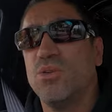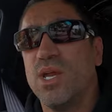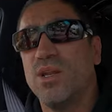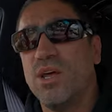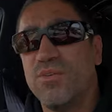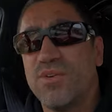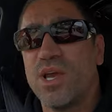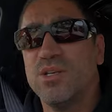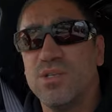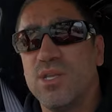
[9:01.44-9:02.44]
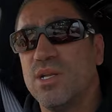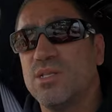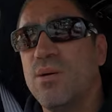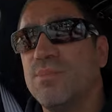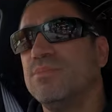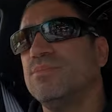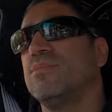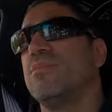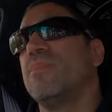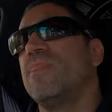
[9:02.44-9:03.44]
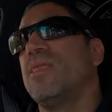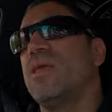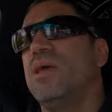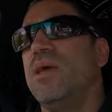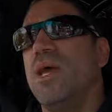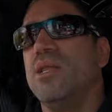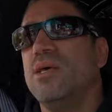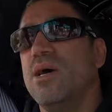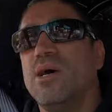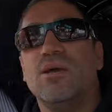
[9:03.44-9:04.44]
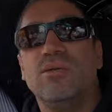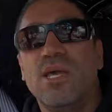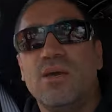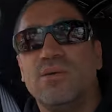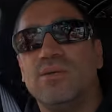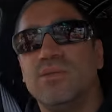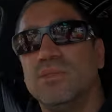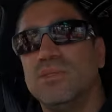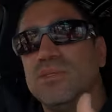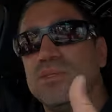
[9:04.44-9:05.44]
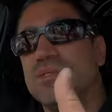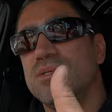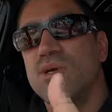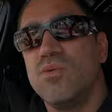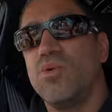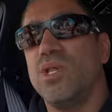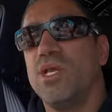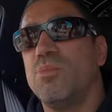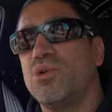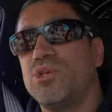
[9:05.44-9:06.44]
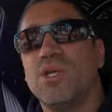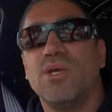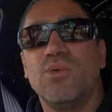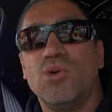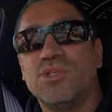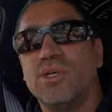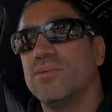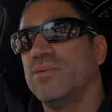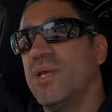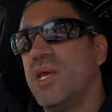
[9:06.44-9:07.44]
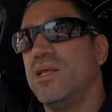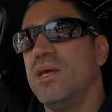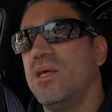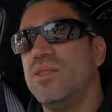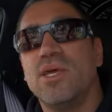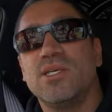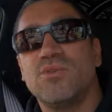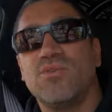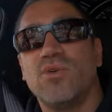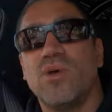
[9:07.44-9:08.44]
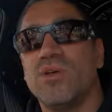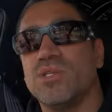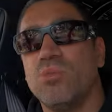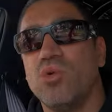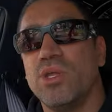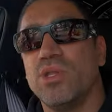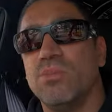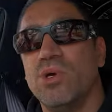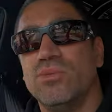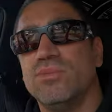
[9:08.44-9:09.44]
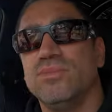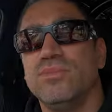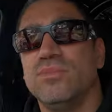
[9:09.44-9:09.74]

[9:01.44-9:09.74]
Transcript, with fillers: you'll get a notification that it's up. And yeah, really appreciate you watching, and thanks for supporting the build.